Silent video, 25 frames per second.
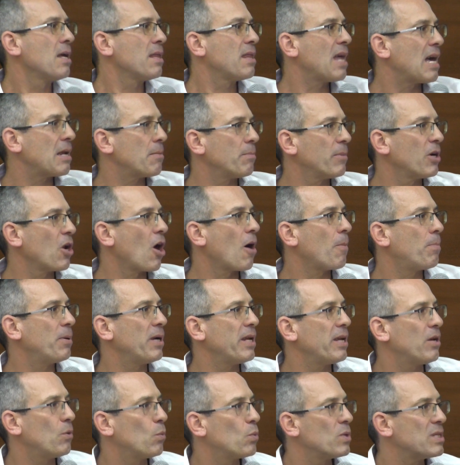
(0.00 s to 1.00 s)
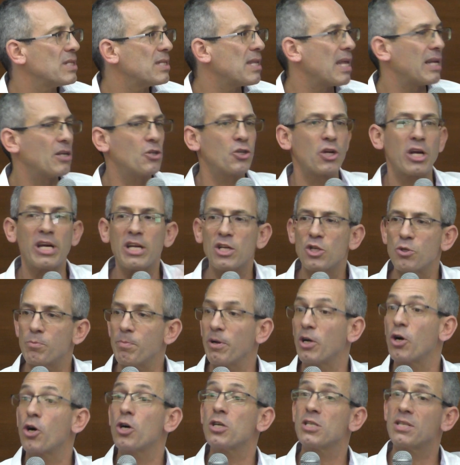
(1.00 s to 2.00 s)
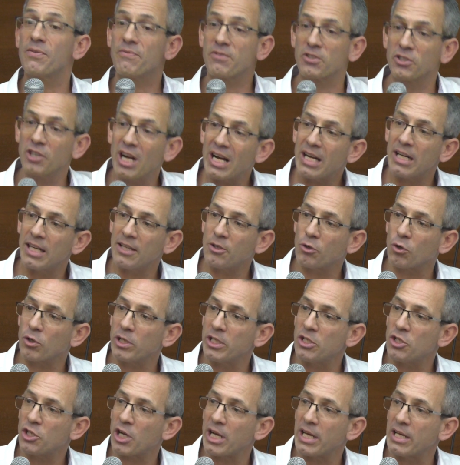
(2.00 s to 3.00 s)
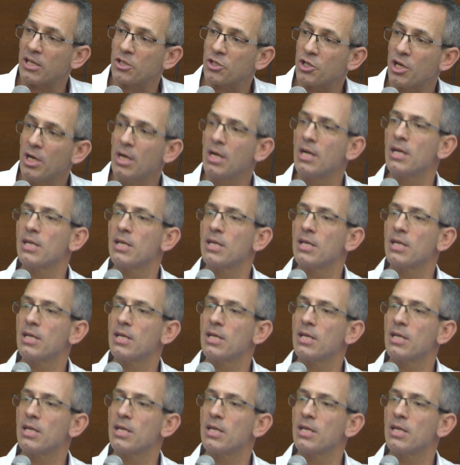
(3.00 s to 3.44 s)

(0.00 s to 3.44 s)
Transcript: That monopoly was then changed because of a regulatory change.